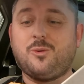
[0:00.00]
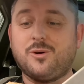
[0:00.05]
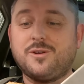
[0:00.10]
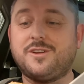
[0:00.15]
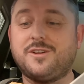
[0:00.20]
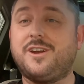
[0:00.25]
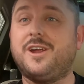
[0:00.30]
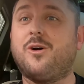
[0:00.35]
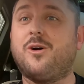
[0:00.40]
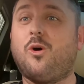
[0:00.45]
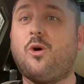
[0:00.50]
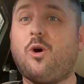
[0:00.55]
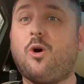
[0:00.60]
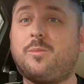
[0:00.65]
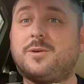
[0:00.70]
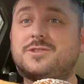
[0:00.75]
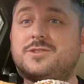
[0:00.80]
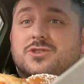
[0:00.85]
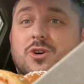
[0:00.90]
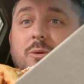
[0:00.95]
wonder it
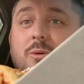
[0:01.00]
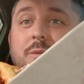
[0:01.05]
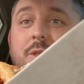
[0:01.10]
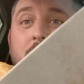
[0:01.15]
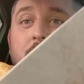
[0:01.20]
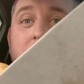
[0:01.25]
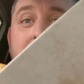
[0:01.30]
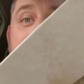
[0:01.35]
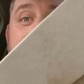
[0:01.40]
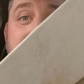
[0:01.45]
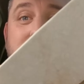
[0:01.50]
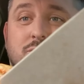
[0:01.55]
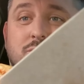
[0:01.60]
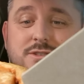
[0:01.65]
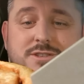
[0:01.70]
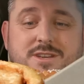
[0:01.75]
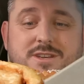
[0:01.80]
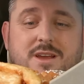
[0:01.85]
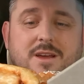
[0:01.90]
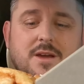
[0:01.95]
opens up the way it
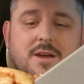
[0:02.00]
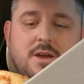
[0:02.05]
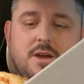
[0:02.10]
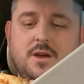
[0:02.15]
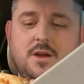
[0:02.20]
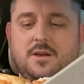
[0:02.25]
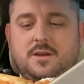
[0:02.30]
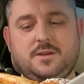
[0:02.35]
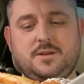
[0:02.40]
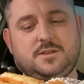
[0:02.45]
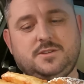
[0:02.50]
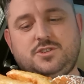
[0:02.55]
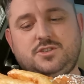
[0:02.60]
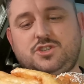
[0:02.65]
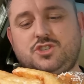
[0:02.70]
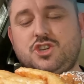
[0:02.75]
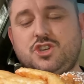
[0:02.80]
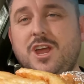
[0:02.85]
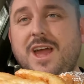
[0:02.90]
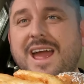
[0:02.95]
does.
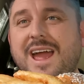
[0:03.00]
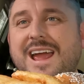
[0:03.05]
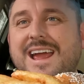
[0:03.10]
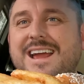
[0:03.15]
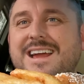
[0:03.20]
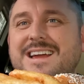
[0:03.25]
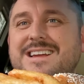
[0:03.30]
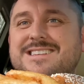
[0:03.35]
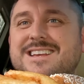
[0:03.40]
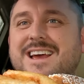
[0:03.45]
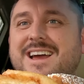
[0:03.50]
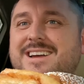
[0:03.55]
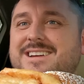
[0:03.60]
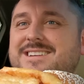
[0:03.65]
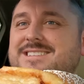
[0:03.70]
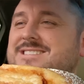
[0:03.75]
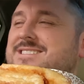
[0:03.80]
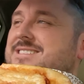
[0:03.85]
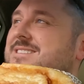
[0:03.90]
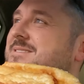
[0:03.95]

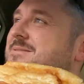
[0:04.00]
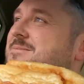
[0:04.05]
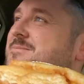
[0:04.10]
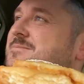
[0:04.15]
Jesus.